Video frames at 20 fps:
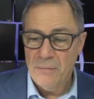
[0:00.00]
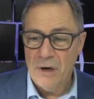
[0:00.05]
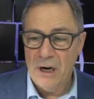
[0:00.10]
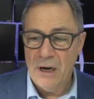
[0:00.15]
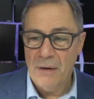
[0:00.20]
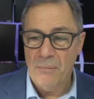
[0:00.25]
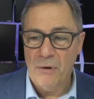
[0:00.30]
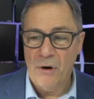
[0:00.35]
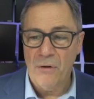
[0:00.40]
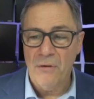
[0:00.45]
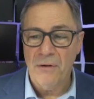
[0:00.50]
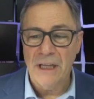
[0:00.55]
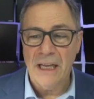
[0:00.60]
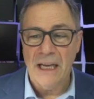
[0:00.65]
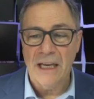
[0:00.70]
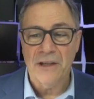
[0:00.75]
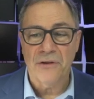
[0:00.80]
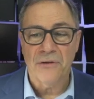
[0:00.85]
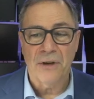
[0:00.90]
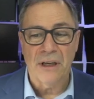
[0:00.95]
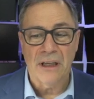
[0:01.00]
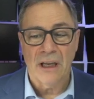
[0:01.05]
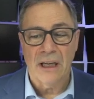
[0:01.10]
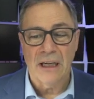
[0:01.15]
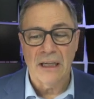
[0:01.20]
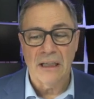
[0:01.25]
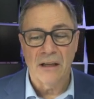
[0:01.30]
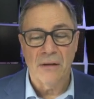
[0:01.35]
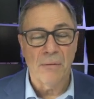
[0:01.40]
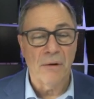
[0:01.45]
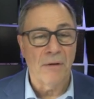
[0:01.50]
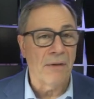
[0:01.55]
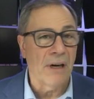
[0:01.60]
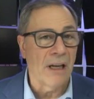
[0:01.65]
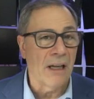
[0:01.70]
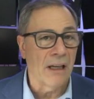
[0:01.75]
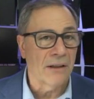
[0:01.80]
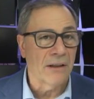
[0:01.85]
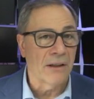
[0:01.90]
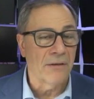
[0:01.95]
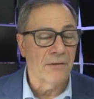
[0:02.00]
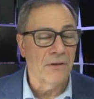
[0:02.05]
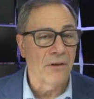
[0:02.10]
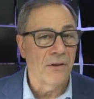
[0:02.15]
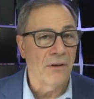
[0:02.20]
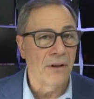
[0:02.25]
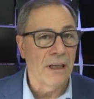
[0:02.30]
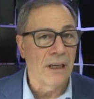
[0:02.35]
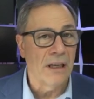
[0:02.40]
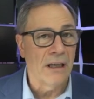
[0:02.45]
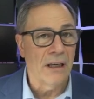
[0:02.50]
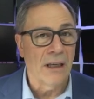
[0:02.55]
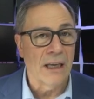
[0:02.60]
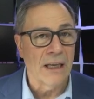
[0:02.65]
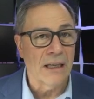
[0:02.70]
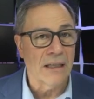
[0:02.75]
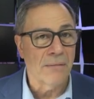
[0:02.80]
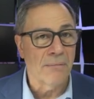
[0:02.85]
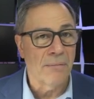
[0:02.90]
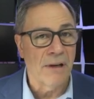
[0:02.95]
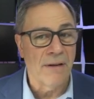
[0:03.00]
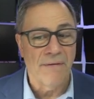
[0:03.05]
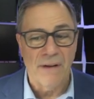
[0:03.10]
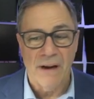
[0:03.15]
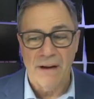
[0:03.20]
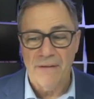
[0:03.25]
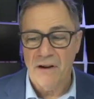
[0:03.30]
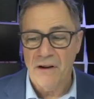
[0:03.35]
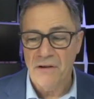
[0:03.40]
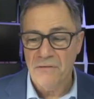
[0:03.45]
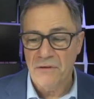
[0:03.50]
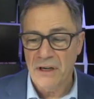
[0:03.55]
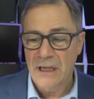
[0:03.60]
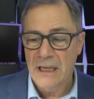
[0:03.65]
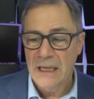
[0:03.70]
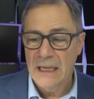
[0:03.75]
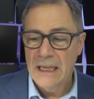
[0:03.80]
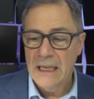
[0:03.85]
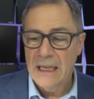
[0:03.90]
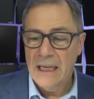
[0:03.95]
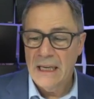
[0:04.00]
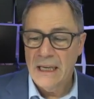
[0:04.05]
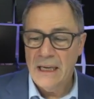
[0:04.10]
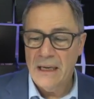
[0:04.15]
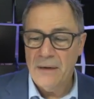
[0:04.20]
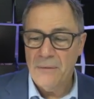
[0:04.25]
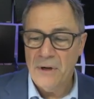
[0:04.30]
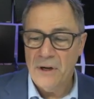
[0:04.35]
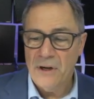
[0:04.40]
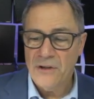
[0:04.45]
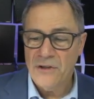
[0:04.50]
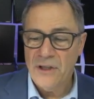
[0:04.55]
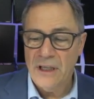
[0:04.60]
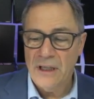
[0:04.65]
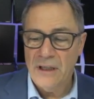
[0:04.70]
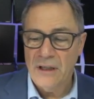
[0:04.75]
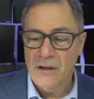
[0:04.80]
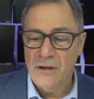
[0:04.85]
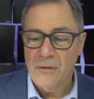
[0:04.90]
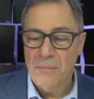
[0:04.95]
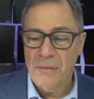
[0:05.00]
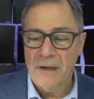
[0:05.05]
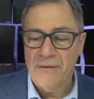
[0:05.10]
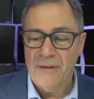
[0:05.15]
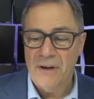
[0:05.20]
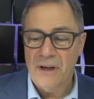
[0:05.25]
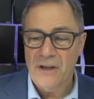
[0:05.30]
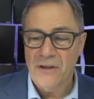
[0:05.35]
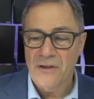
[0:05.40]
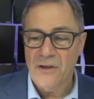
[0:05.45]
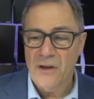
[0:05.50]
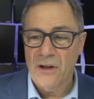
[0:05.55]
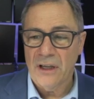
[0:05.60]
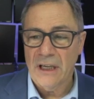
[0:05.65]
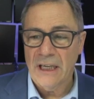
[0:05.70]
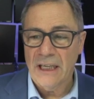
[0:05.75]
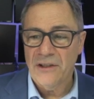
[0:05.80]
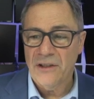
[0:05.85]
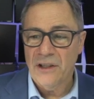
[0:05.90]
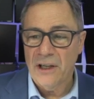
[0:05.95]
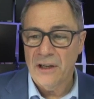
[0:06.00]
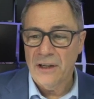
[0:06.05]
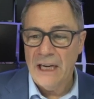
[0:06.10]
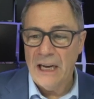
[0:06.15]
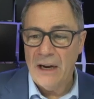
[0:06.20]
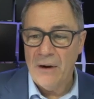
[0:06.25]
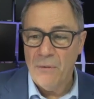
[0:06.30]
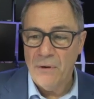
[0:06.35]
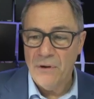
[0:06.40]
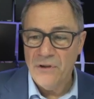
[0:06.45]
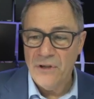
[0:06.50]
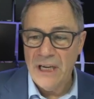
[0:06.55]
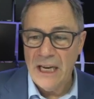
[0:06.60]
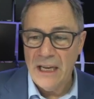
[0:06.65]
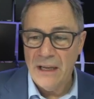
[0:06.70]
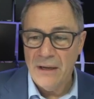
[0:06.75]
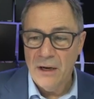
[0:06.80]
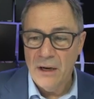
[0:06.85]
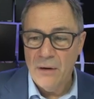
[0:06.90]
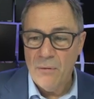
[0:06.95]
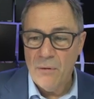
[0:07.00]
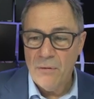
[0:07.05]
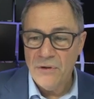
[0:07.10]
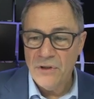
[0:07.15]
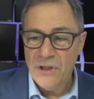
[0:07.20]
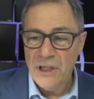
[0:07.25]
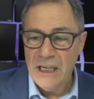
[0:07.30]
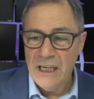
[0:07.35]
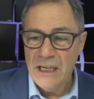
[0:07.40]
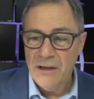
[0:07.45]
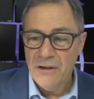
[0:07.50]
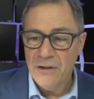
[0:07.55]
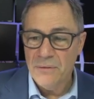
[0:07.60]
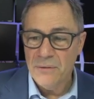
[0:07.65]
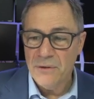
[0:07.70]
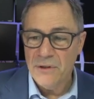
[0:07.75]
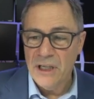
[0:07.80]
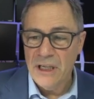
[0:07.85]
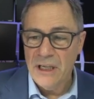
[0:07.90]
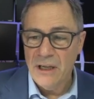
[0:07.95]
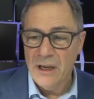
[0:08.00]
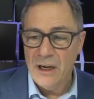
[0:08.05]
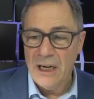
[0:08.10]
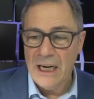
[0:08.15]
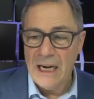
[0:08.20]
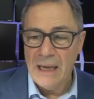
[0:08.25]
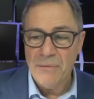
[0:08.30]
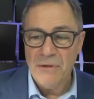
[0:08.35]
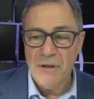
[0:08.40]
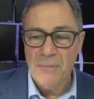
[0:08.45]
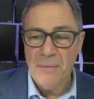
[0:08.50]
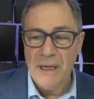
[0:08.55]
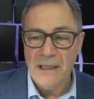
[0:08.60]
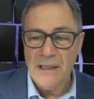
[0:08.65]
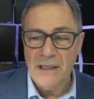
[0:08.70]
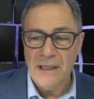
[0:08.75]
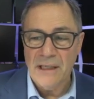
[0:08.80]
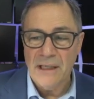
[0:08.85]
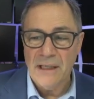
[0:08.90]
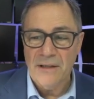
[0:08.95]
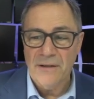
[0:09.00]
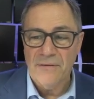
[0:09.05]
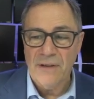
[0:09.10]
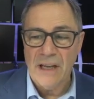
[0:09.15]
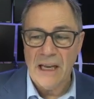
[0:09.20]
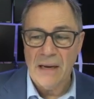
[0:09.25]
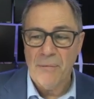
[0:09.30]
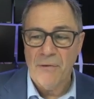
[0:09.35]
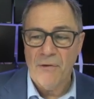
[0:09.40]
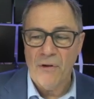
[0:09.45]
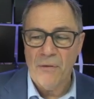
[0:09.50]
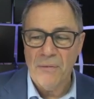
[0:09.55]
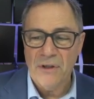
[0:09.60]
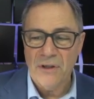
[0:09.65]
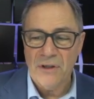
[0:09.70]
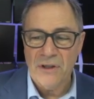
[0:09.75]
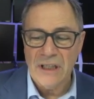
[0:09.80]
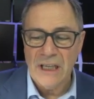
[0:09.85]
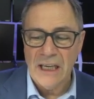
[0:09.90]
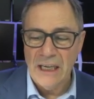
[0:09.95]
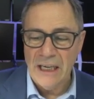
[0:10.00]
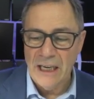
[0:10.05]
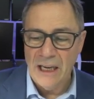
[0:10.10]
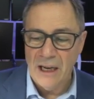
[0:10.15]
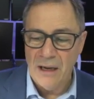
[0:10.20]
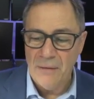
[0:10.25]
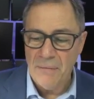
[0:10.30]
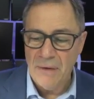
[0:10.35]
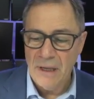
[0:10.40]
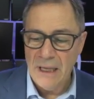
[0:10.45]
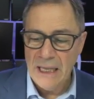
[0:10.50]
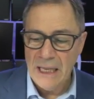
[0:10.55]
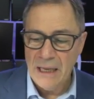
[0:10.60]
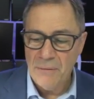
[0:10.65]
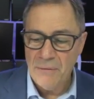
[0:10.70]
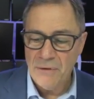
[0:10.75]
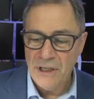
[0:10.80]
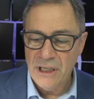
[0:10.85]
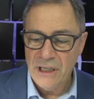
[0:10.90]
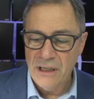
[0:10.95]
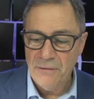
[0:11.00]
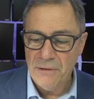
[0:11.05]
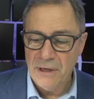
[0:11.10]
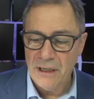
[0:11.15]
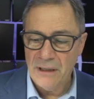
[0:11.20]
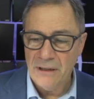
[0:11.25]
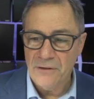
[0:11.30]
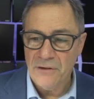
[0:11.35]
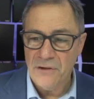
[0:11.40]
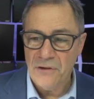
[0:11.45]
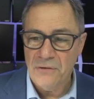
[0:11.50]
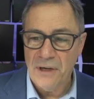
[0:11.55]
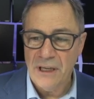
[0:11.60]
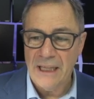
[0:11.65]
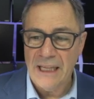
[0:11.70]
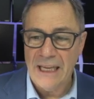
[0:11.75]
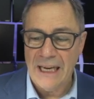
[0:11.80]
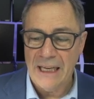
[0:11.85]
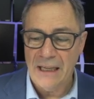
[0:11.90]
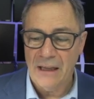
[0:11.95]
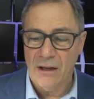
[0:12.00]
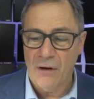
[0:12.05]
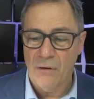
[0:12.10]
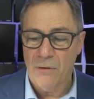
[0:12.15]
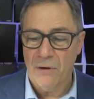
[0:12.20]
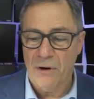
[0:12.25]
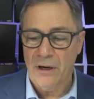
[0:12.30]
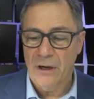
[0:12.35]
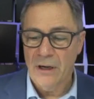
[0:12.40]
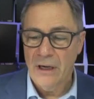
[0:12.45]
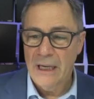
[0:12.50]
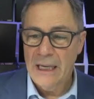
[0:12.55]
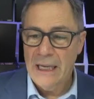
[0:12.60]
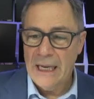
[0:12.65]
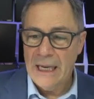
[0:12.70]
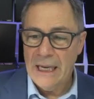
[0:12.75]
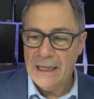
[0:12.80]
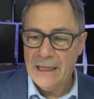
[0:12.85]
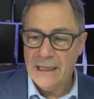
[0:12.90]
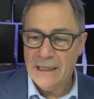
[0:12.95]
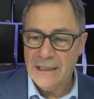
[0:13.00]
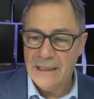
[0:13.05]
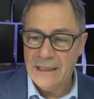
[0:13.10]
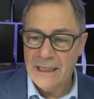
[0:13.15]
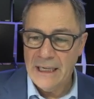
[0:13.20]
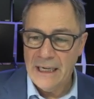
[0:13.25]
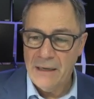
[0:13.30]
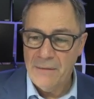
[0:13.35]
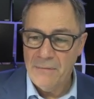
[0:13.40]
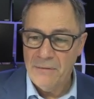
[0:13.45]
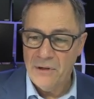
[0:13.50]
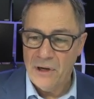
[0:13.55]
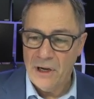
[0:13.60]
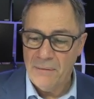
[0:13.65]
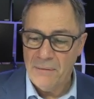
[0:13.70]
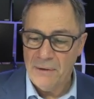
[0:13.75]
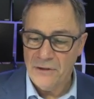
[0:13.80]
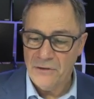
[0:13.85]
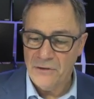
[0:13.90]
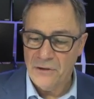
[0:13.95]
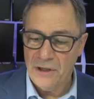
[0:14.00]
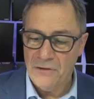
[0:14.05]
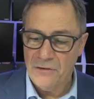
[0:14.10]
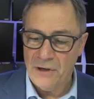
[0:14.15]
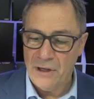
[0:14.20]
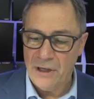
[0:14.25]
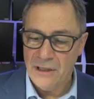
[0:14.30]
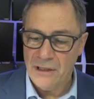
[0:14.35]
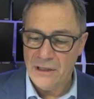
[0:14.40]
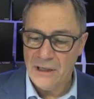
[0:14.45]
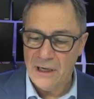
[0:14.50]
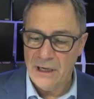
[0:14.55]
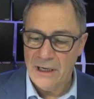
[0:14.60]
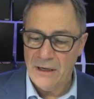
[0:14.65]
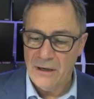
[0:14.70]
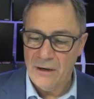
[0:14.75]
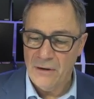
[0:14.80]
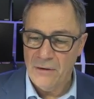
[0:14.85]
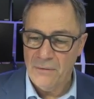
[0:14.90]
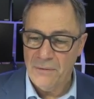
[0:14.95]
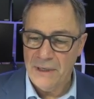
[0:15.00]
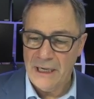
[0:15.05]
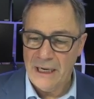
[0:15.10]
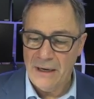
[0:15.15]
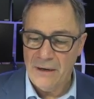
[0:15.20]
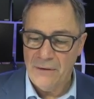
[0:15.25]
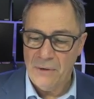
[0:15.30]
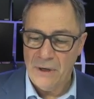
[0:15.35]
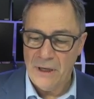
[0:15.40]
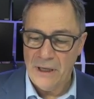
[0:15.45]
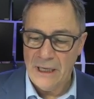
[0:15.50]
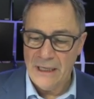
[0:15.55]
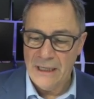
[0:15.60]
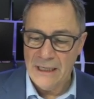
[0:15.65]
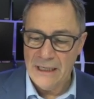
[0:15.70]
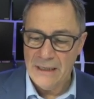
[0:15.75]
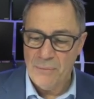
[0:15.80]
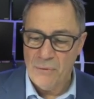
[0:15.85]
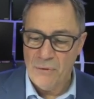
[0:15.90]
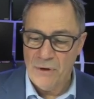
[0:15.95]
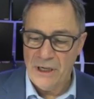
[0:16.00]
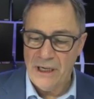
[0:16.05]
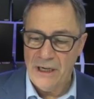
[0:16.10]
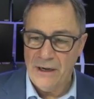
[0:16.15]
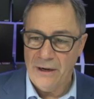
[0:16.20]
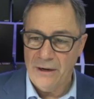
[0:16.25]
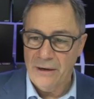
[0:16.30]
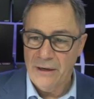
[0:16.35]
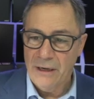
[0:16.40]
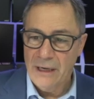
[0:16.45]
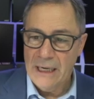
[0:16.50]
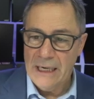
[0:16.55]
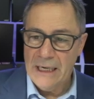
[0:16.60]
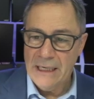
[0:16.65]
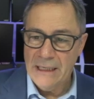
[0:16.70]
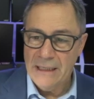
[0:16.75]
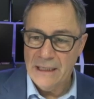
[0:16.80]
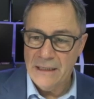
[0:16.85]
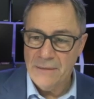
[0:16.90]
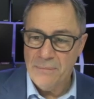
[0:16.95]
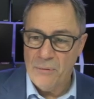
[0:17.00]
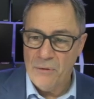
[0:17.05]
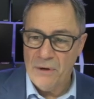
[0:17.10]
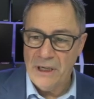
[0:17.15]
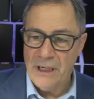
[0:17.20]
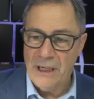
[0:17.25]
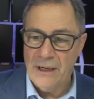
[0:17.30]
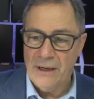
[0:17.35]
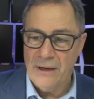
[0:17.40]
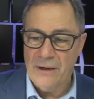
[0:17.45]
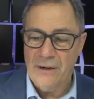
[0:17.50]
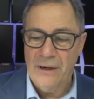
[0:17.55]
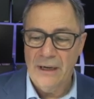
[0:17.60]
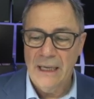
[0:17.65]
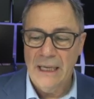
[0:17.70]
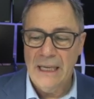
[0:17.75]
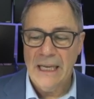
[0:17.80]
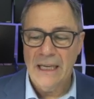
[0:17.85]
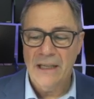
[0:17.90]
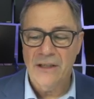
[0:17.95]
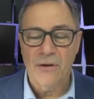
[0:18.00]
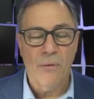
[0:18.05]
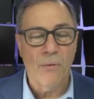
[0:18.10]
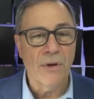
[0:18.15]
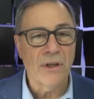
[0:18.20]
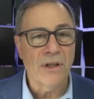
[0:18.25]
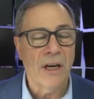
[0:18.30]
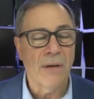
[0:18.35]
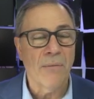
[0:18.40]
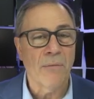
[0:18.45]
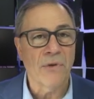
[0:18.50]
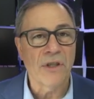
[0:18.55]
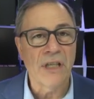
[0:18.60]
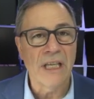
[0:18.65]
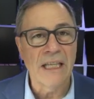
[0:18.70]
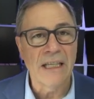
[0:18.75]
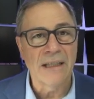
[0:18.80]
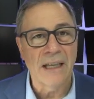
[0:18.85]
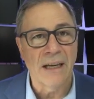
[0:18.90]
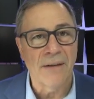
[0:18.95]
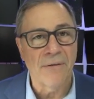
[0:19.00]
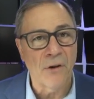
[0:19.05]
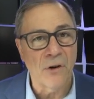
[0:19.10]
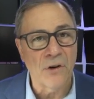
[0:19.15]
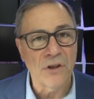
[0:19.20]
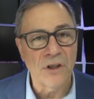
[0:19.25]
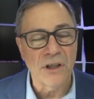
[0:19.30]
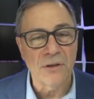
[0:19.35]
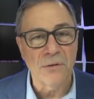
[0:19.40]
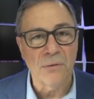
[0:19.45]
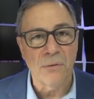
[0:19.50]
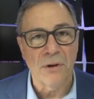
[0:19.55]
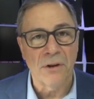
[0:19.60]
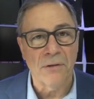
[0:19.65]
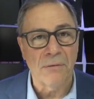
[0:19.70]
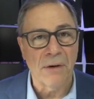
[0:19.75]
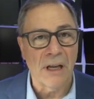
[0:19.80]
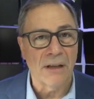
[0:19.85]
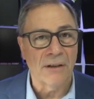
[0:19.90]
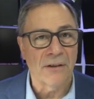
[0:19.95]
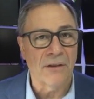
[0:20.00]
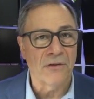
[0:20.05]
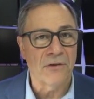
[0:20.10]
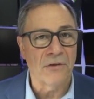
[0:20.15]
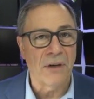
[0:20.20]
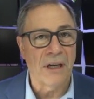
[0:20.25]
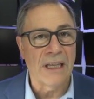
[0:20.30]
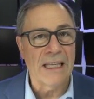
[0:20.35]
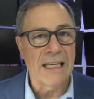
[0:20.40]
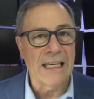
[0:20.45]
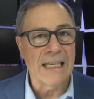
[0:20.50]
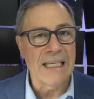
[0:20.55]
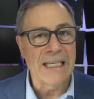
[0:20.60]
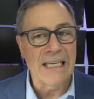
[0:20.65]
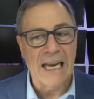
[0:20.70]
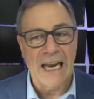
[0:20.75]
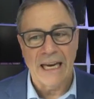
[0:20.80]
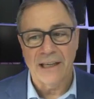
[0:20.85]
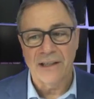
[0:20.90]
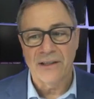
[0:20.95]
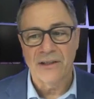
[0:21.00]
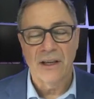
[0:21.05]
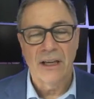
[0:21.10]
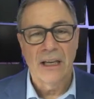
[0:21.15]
broken that trend line a little bit relative to the S&P 500, and we are seeing a little bit of a consolidation there. Now, once again, what we're seeing here is we're seeing on an absolute basis this flat performance are slightly up, and we're seeing the relative strength head lower at the same time. I'm going to try and draw this line all the way down. Well, at this point here is this point here. And so once again, we're seeing this divergence with the relative strength index.